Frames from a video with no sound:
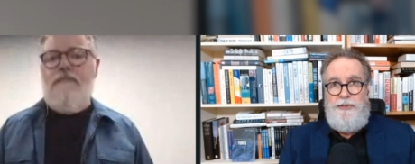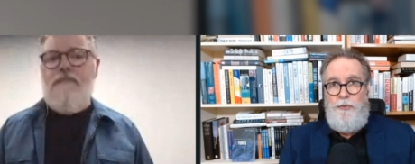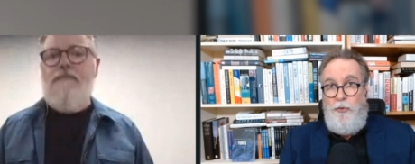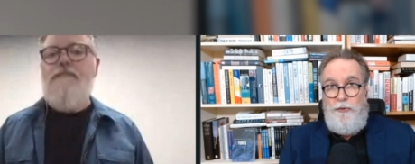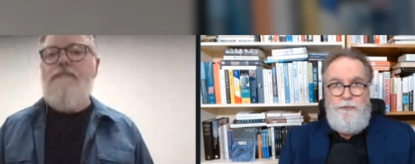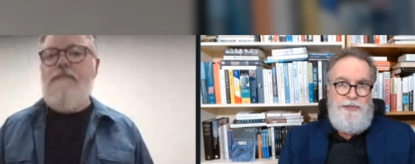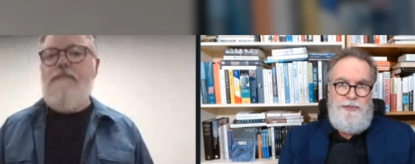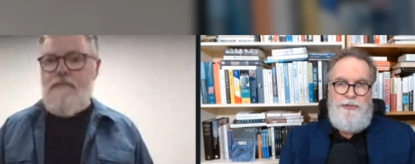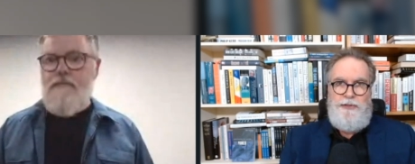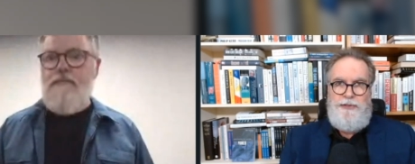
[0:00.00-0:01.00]
Speaker 1: all the
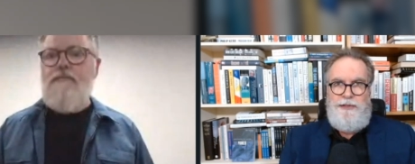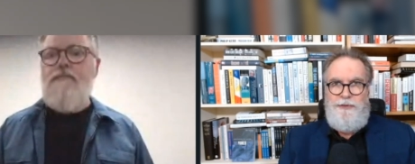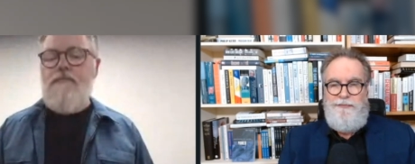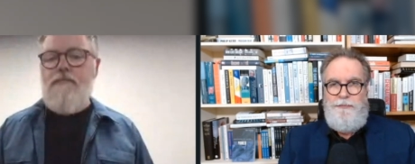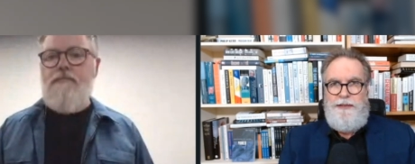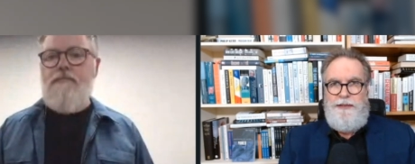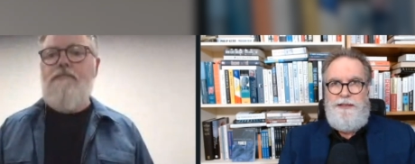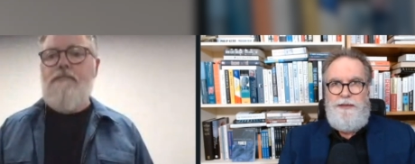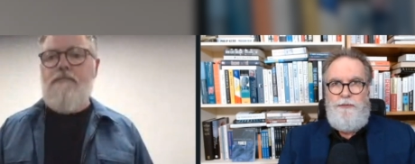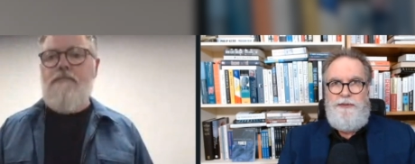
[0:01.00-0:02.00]
research that we've been dealing
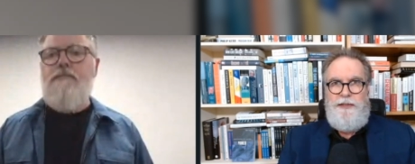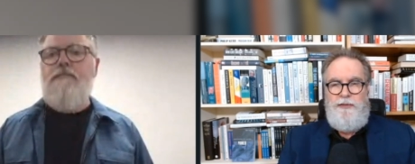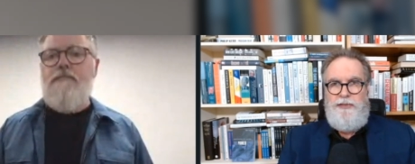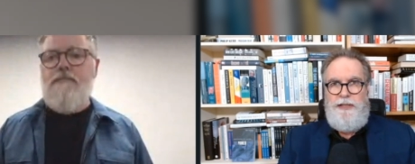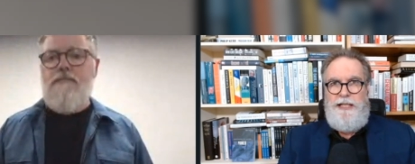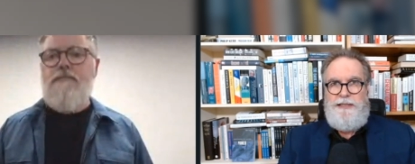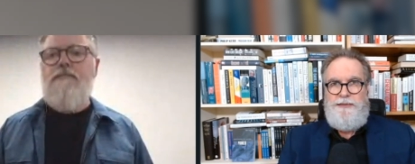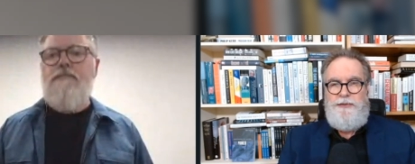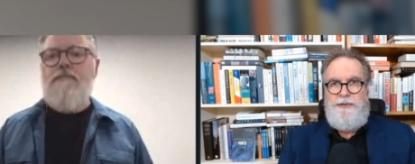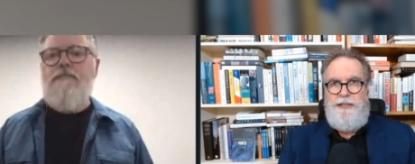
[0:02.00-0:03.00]
with over the last
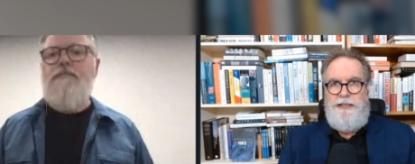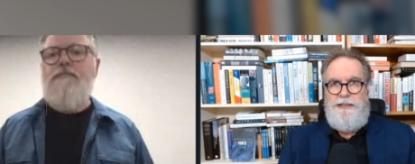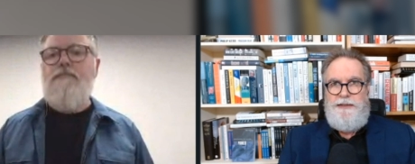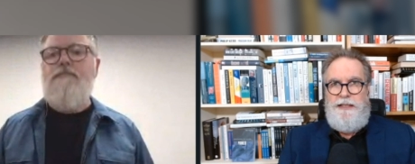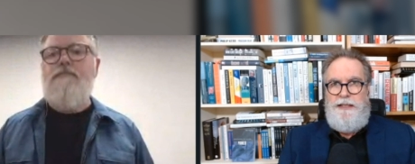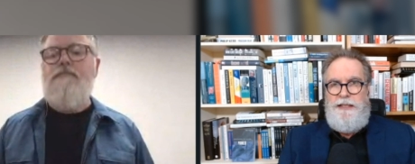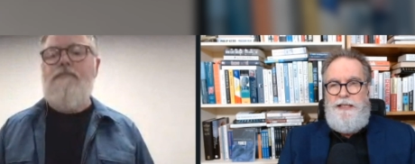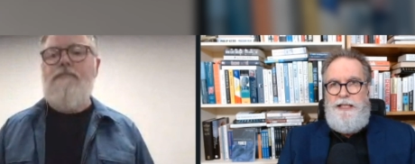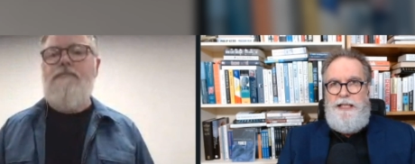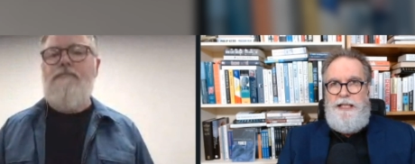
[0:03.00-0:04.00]
few years
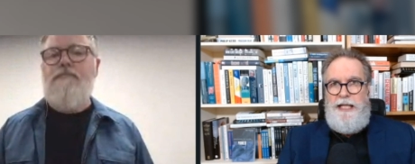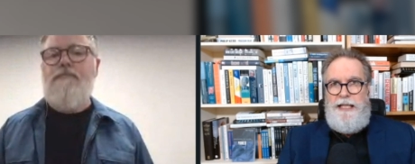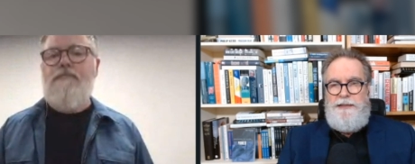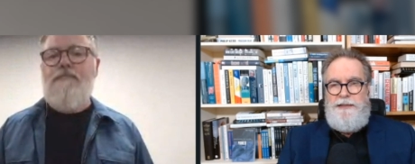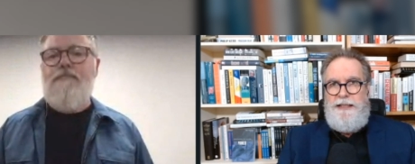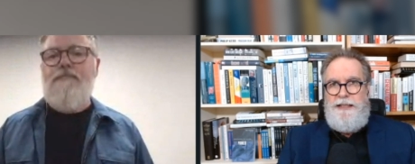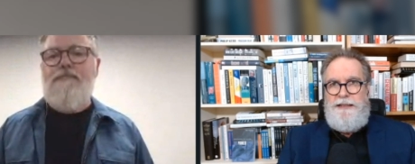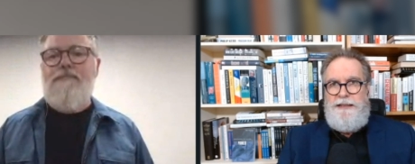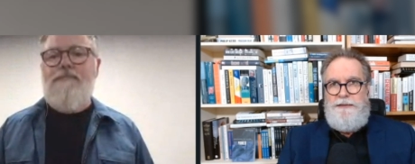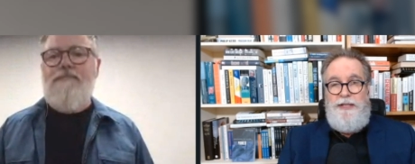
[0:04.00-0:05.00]
and uh,
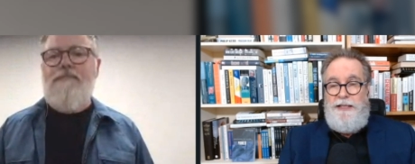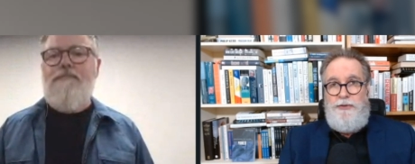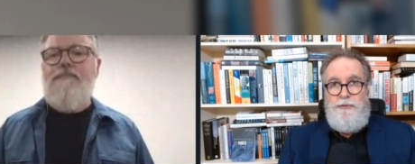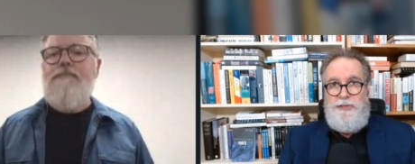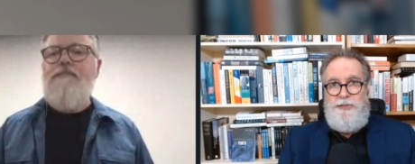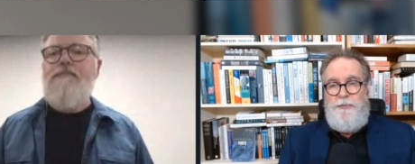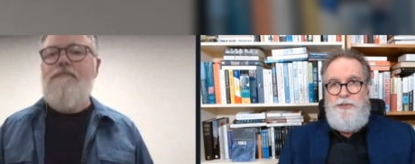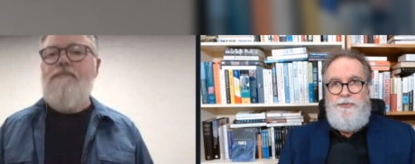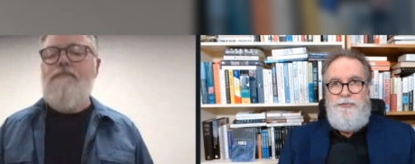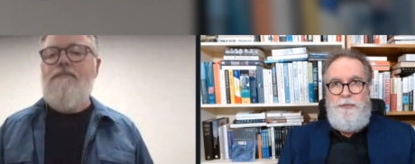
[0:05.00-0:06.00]
we're getting good response
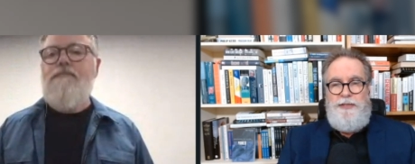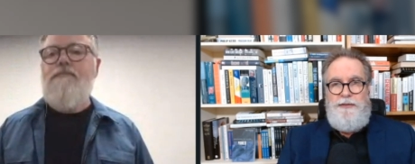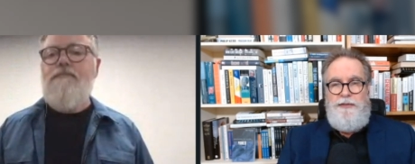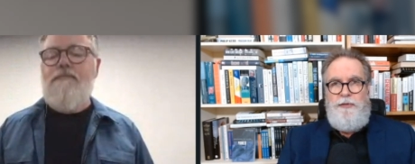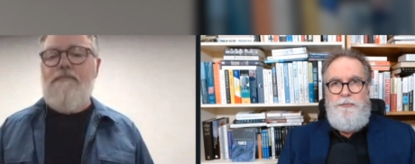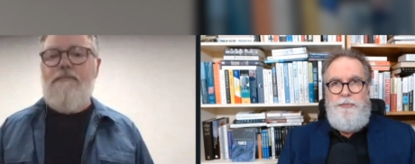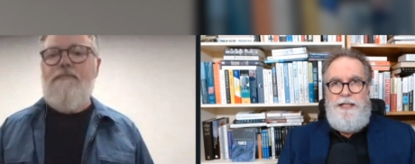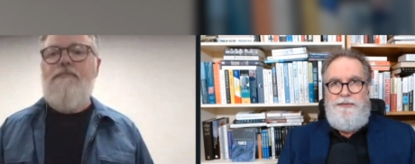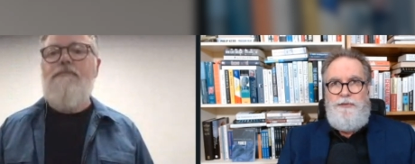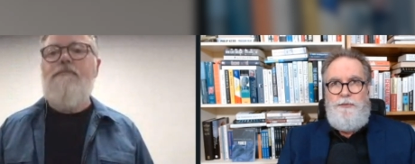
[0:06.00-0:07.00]
from d- different parts
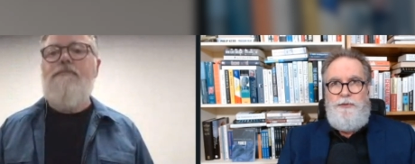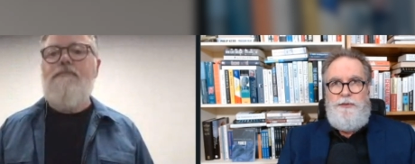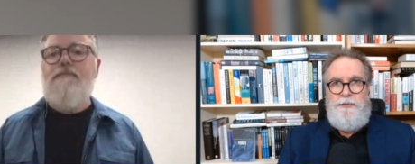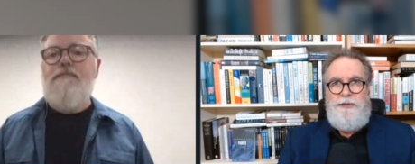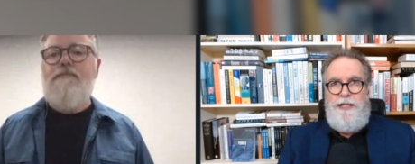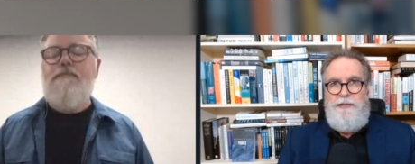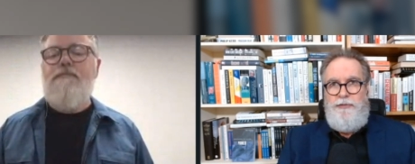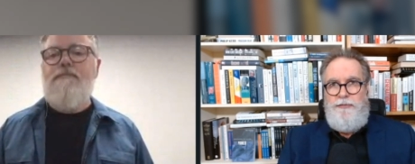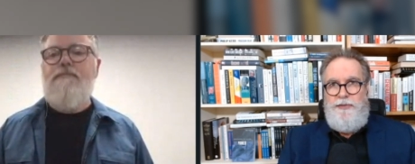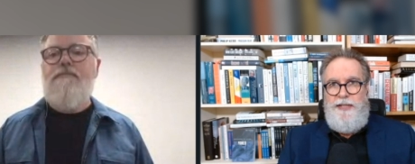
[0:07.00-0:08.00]
of the world, and we're grateful
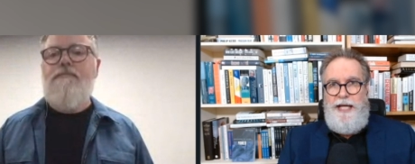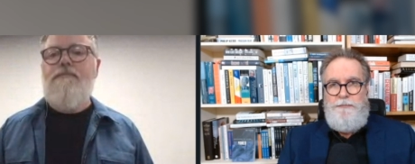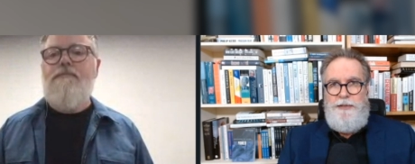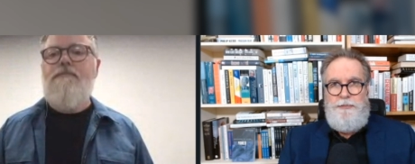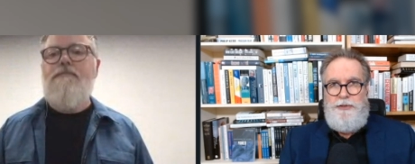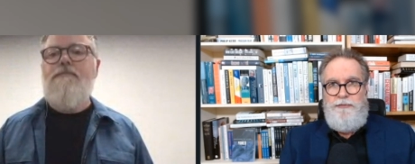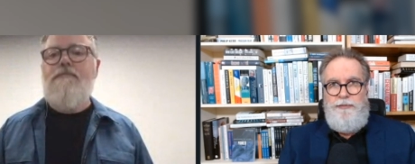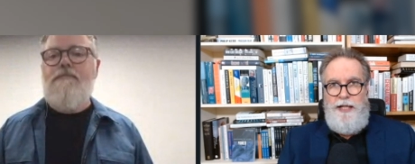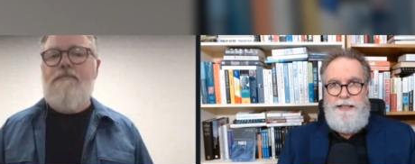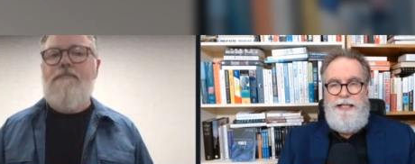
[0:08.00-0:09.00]
for that. People can
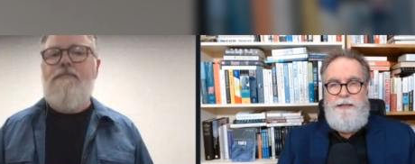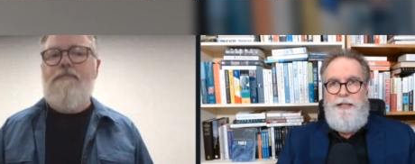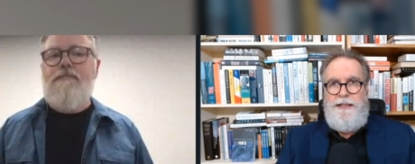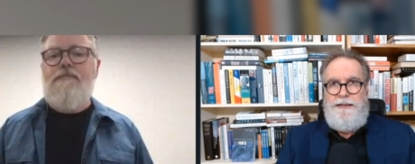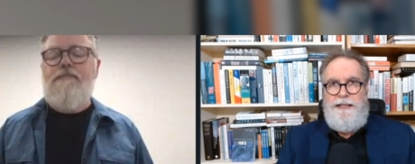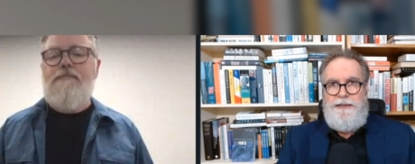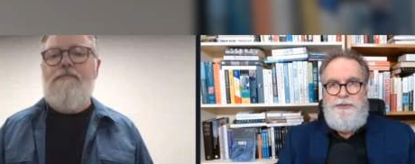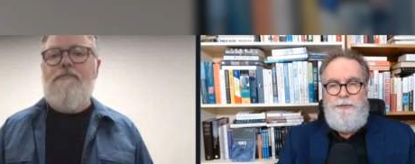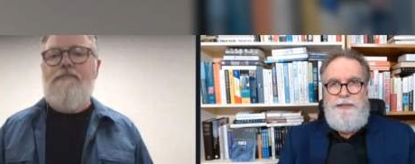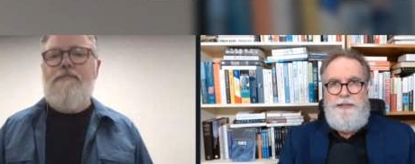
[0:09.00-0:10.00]
find out about that at
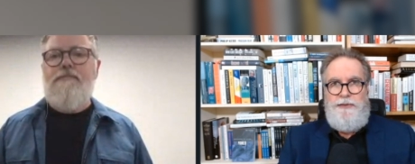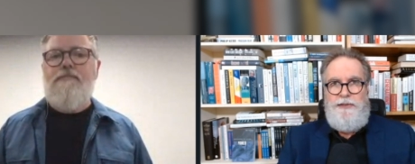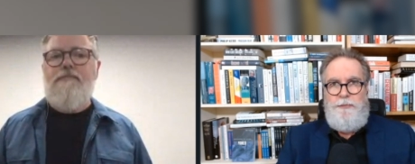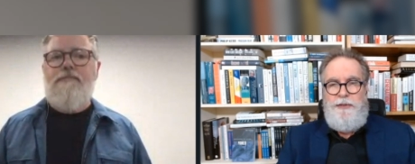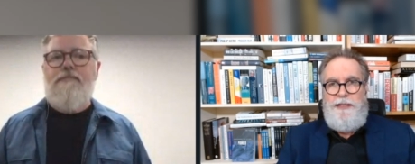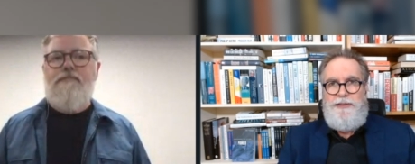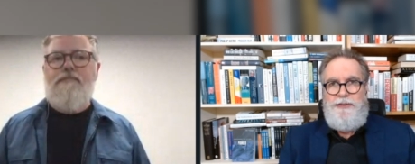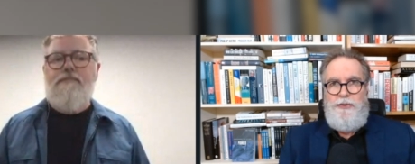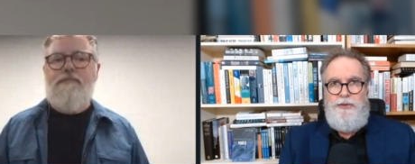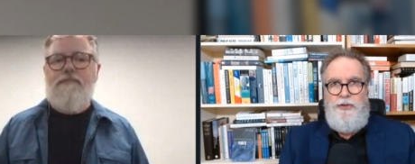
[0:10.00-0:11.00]

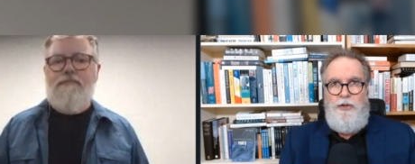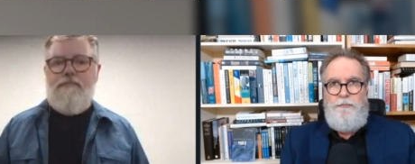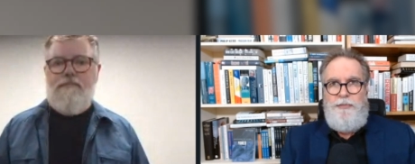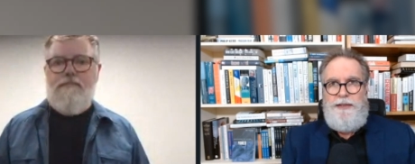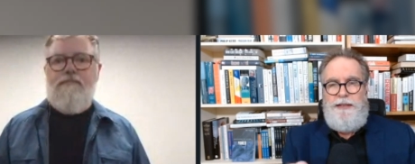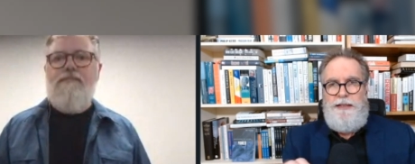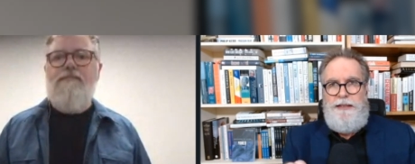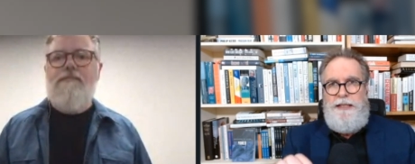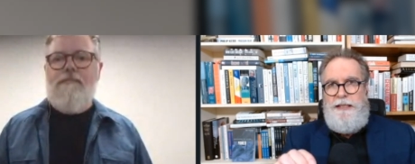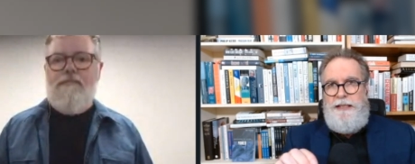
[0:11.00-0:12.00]
2030plus.com. But the,
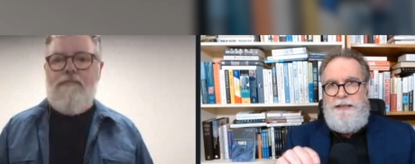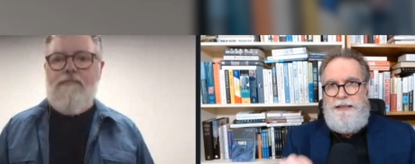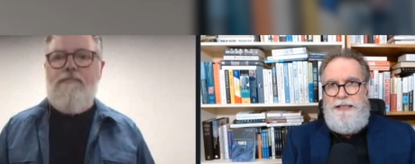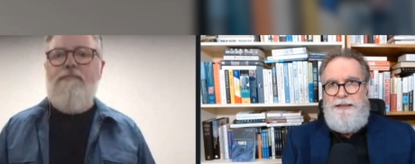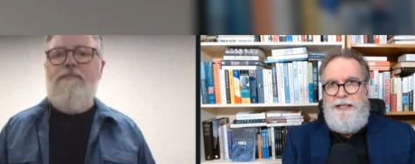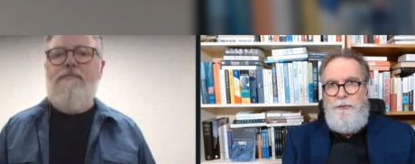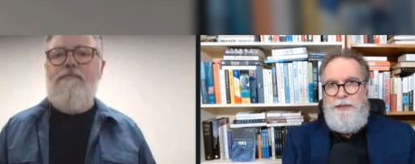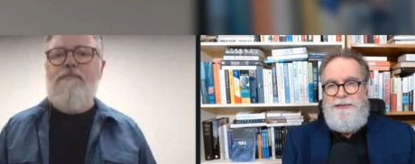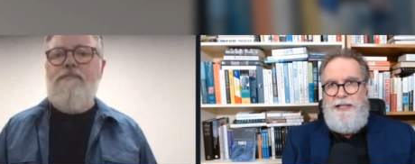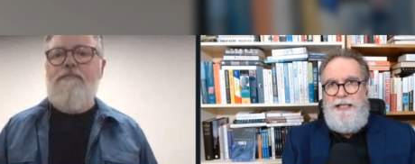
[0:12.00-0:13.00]
the key thing I want to
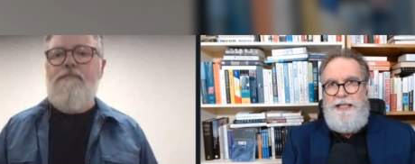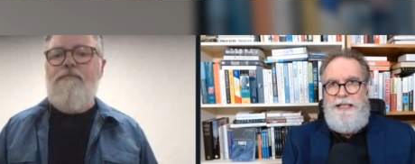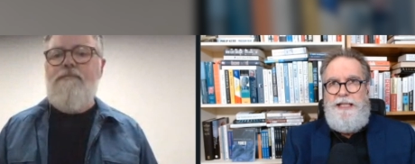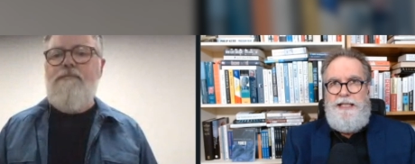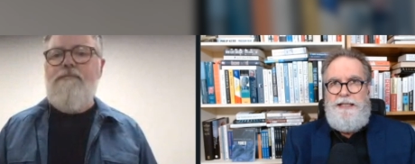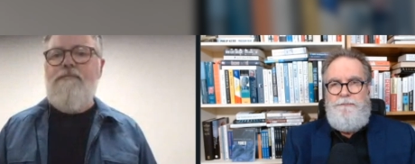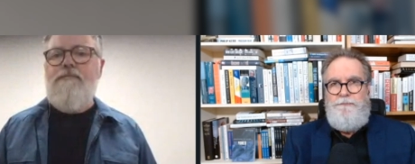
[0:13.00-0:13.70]
say here